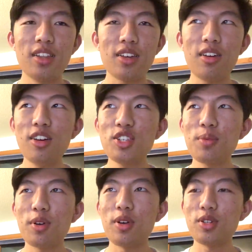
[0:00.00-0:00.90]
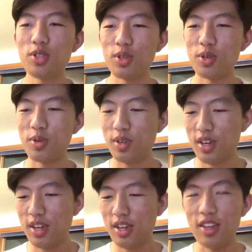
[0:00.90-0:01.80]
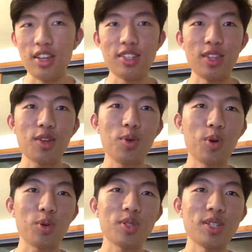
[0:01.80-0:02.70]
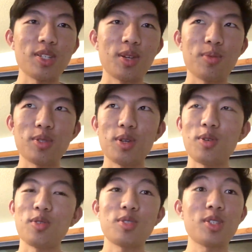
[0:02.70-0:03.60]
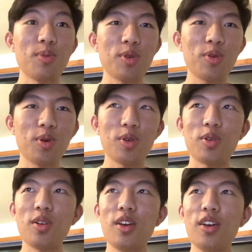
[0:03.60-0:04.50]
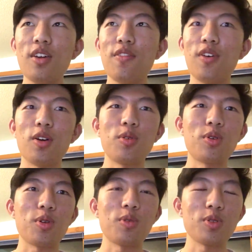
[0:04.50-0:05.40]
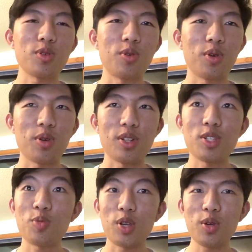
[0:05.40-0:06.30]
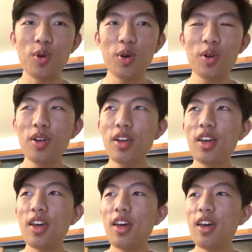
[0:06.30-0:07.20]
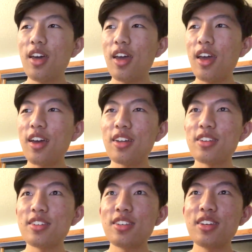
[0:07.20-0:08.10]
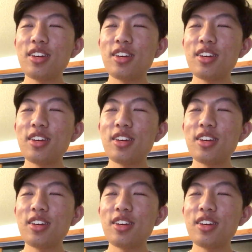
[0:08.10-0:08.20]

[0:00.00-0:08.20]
The college I'm going to is in the quarter system. So there's summer quarter, fall quarter, winter quarter, and spring quarter. And